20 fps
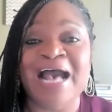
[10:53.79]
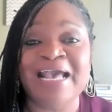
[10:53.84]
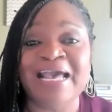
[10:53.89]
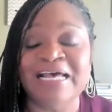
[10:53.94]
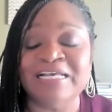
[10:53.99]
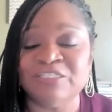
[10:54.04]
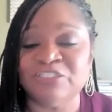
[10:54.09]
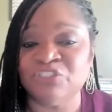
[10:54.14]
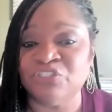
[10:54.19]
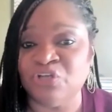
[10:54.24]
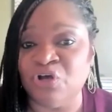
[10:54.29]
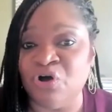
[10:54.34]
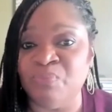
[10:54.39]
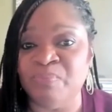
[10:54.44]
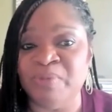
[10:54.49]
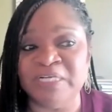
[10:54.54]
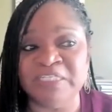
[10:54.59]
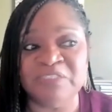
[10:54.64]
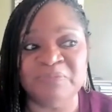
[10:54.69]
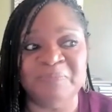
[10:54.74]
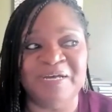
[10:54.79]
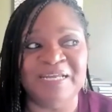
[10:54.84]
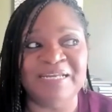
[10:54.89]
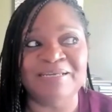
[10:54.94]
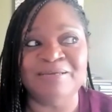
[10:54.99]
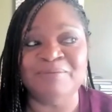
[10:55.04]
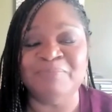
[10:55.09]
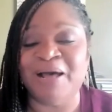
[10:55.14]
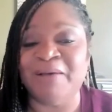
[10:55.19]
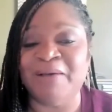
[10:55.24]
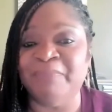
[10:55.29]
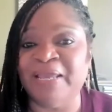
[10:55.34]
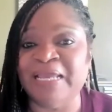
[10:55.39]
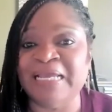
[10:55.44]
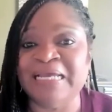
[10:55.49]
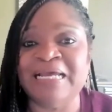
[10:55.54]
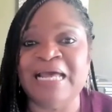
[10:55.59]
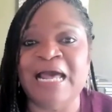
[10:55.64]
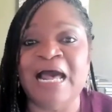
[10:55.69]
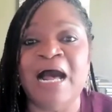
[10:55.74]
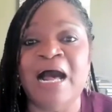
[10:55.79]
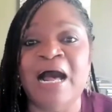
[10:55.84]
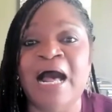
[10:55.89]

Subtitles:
got so much money in my bank account,